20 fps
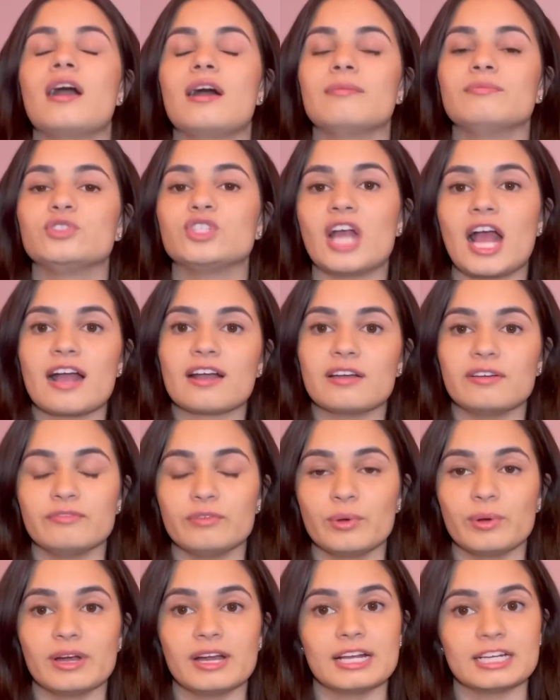track of
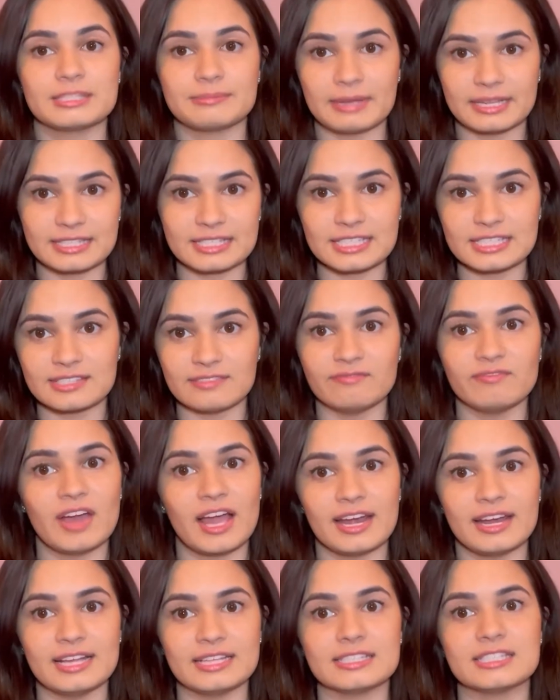your expenses and
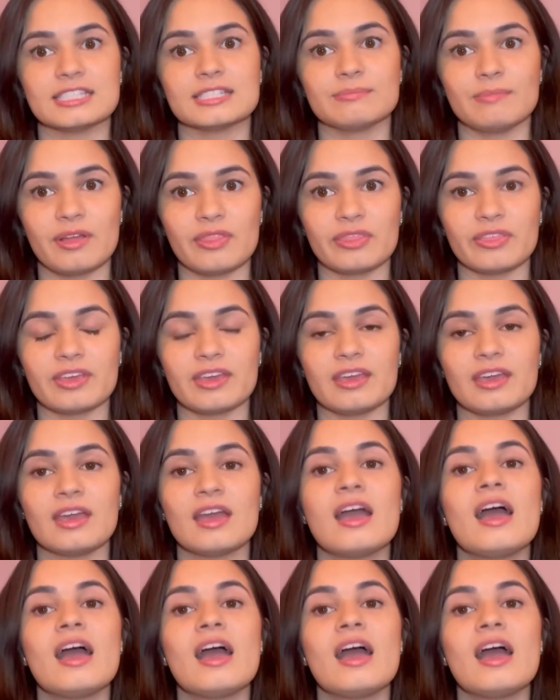finances monthly.